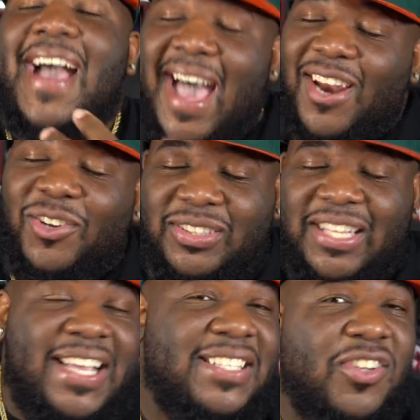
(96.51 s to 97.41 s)
I don't
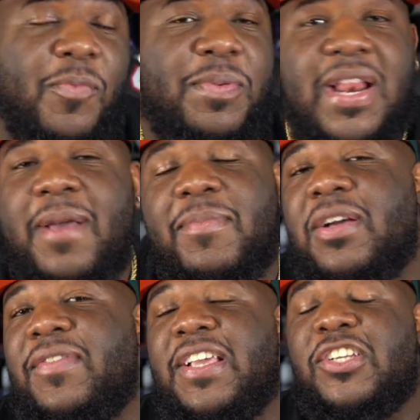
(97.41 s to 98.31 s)
think it's going to be that big
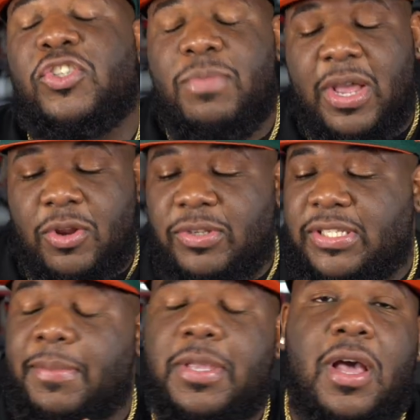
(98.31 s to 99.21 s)
of an issue, man. I know
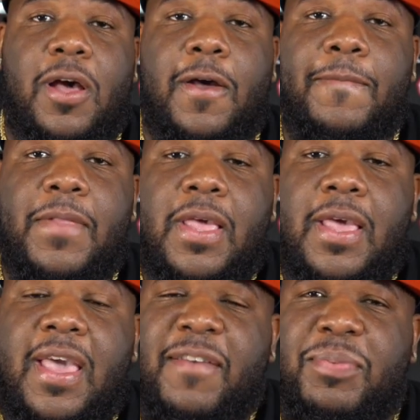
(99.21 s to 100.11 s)
some of y'all
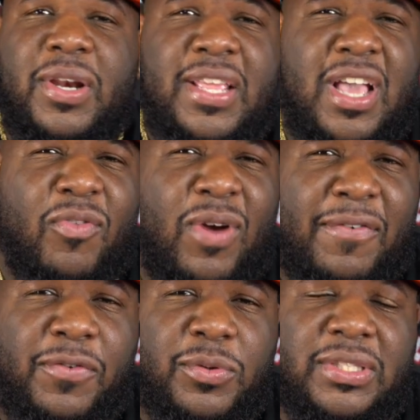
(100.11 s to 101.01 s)
have put in y'all
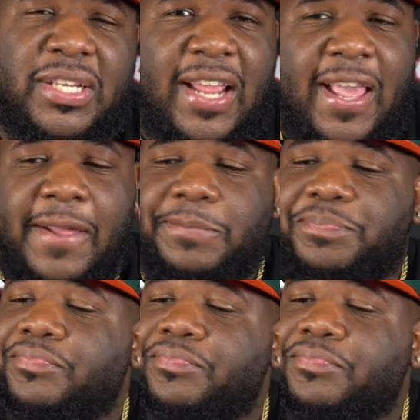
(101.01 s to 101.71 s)
raffles today.